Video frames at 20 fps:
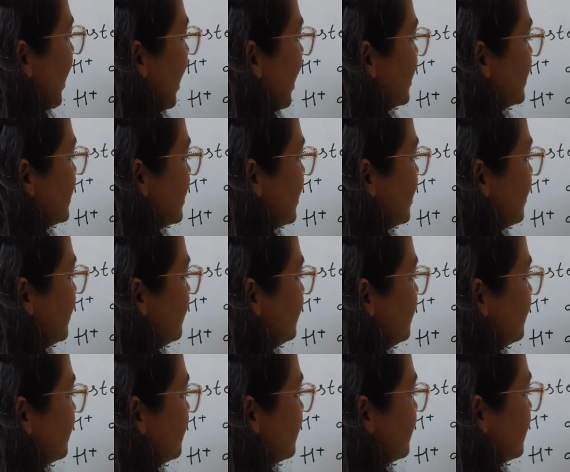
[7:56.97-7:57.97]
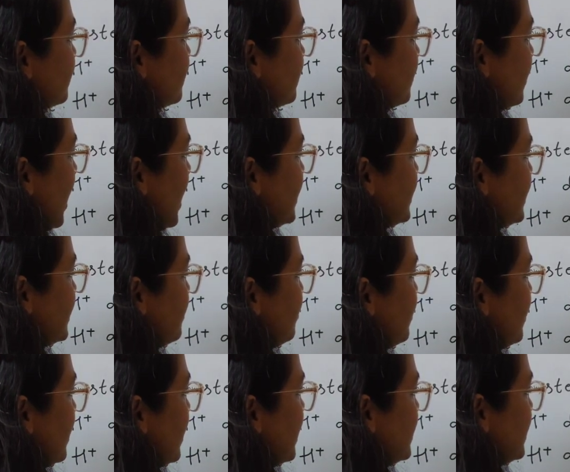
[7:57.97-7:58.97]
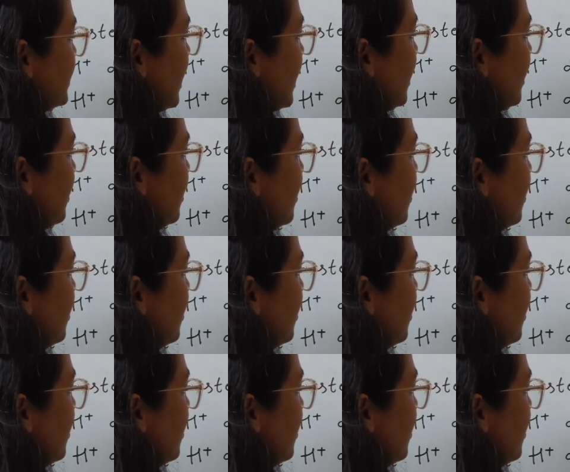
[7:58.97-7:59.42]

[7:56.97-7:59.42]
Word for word: acid. As simple as that,